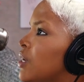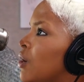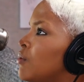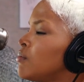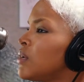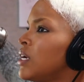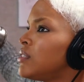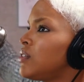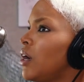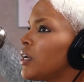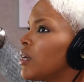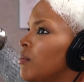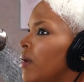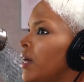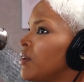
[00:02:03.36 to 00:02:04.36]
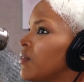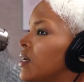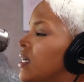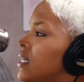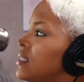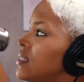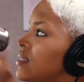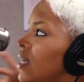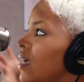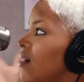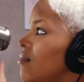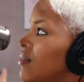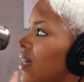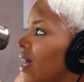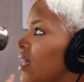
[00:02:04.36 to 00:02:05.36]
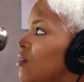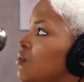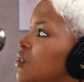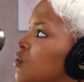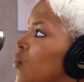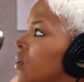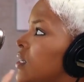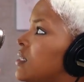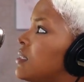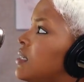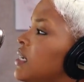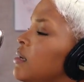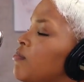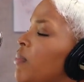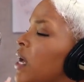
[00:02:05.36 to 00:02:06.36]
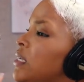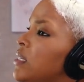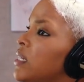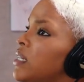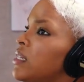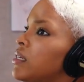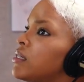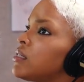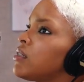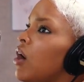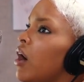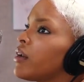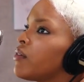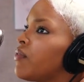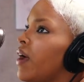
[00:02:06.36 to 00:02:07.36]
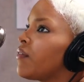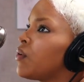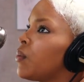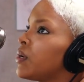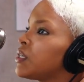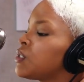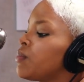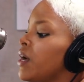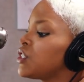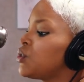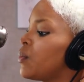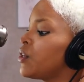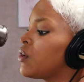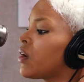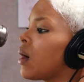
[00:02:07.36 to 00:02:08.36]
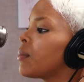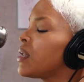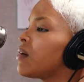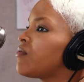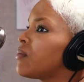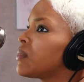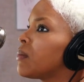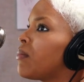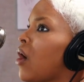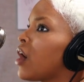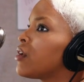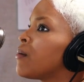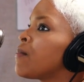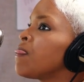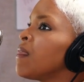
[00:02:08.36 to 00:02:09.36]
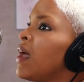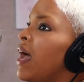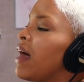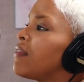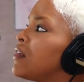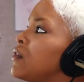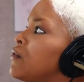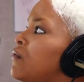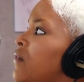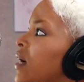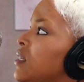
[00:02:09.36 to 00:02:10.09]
you know, documentary because it's like, okay, you just want to see basically the start of everyone, especially when you're coming up from the bottom and then you